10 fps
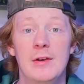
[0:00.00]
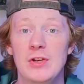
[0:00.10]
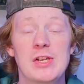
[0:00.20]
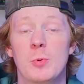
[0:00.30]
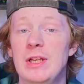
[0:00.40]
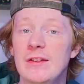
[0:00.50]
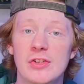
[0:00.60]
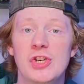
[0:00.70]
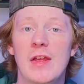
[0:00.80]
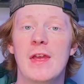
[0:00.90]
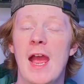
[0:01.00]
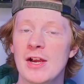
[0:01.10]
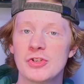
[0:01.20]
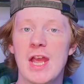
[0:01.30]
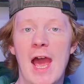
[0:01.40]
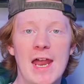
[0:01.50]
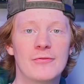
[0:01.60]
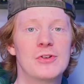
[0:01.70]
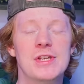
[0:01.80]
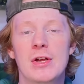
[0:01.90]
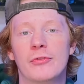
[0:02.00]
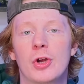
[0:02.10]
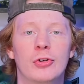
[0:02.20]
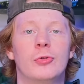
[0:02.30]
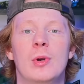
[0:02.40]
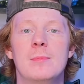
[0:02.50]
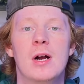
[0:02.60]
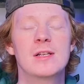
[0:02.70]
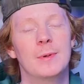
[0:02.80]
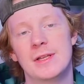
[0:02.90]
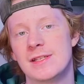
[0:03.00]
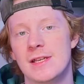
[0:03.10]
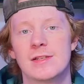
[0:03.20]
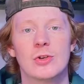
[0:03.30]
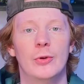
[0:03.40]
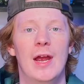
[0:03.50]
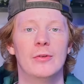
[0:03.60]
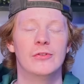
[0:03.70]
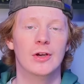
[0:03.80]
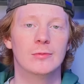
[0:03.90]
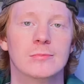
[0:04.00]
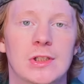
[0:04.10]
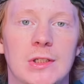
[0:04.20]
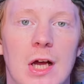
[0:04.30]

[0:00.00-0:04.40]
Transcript: And if you guys wanna get this chain, they actually had it for sale for 120 bucks, but it's since sold out, so good